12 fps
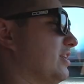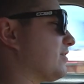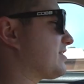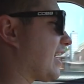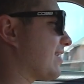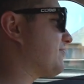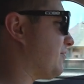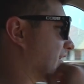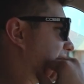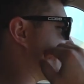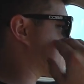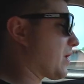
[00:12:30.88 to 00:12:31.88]
You know, it's kind of
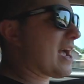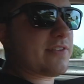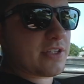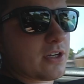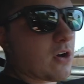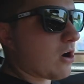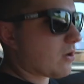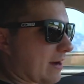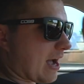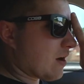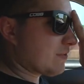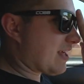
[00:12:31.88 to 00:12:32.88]
funny, driving the car
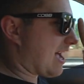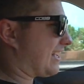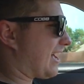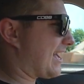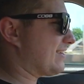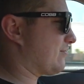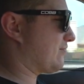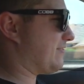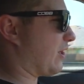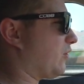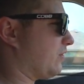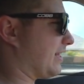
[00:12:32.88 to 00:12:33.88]
around, I kind of
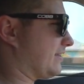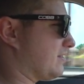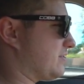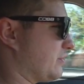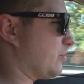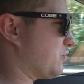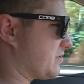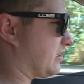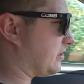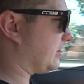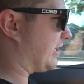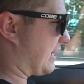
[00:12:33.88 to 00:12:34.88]
felt like the tune was a
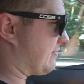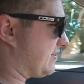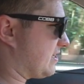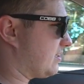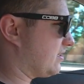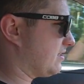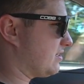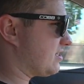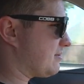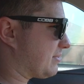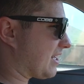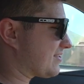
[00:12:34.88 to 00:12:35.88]
little
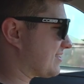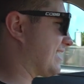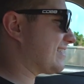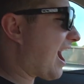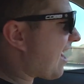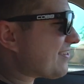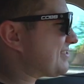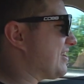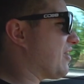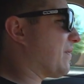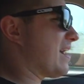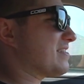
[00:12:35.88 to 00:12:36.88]
iffy, but I was like, nah, there's
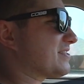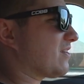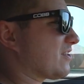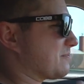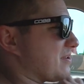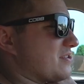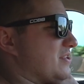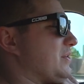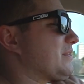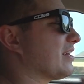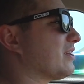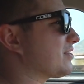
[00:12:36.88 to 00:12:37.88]
no way this car's been
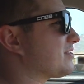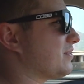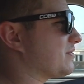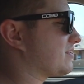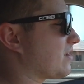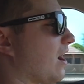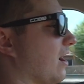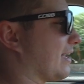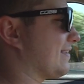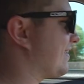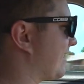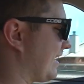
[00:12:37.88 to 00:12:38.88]
tuned. It looks too stock.
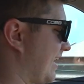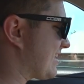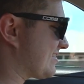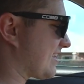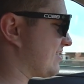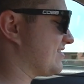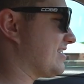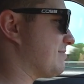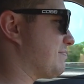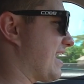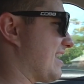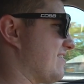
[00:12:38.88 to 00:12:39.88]
And then I guess I just
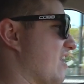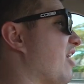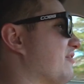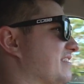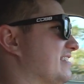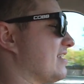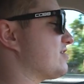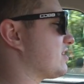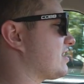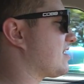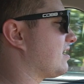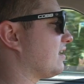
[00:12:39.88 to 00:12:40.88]
didn't pay enough
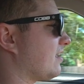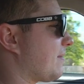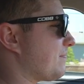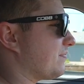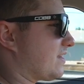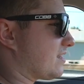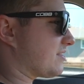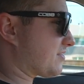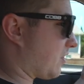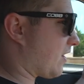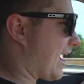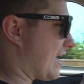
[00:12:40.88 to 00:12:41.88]
attention that this
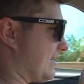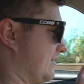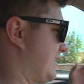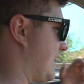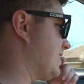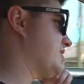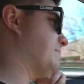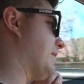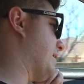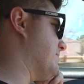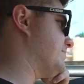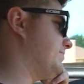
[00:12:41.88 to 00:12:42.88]
car had intakes,
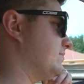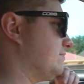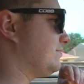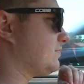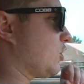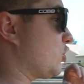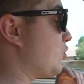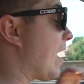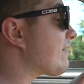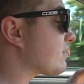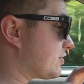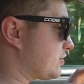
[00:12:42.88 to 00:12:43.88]
but
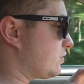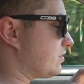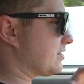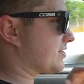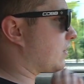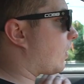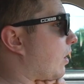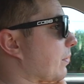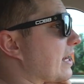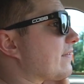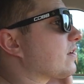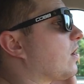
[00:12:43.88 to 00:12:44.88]
whoever tuned this car, or
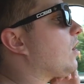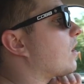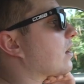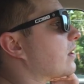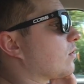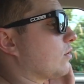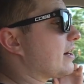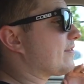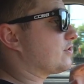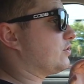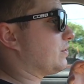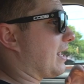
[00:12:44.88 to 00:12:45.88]

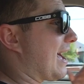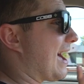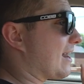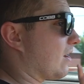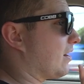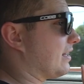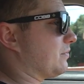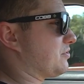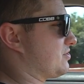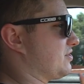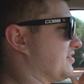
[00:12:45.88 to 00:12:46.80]
whatever tune it had on it was